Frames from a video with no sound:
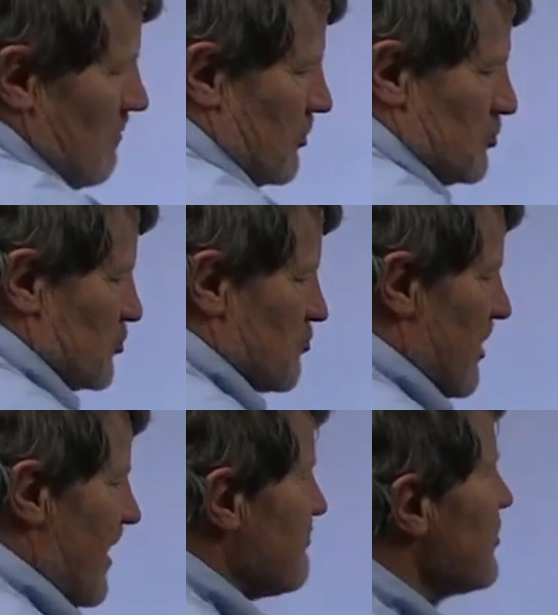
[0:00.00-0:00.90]
of them are just
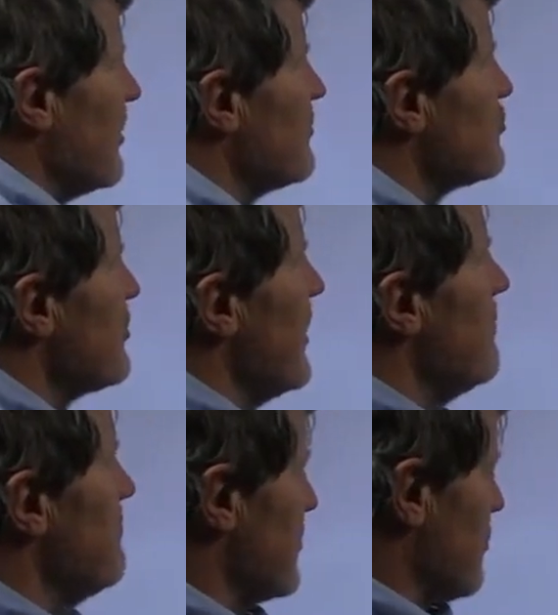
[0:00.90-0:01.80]
graphed on the
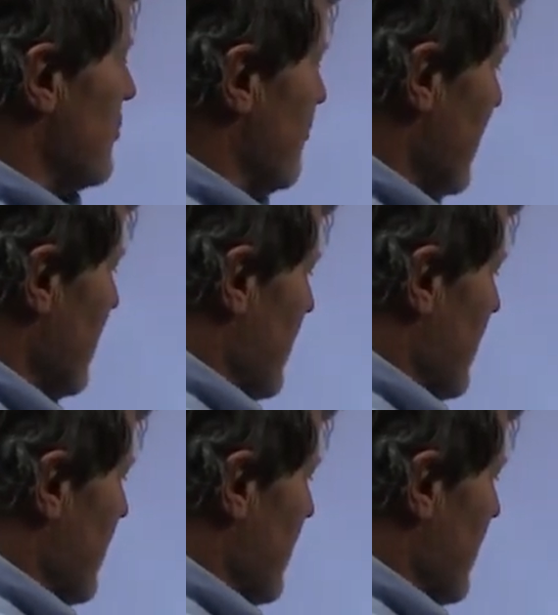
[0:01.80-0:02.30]
same curve.